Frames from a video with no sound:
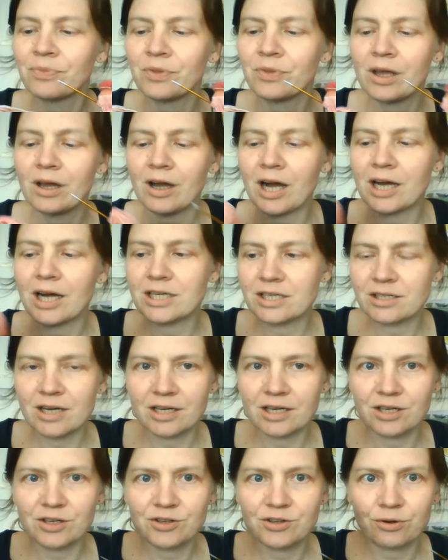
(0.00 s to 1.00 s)
I
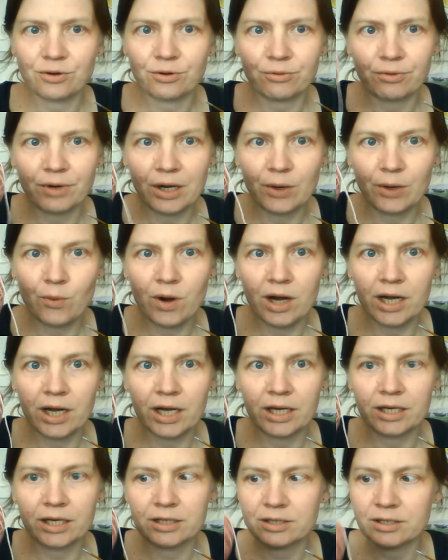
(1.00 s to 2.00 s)
decided to
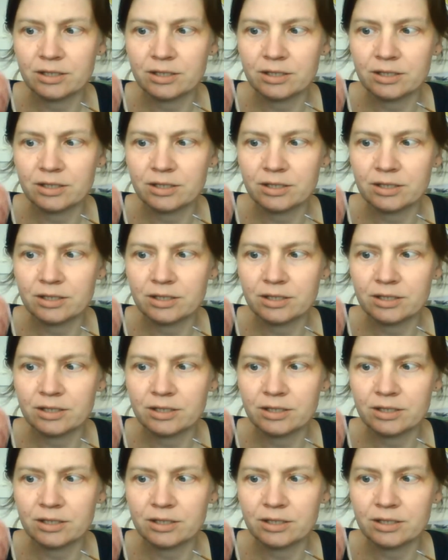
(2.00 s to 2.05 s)
rewind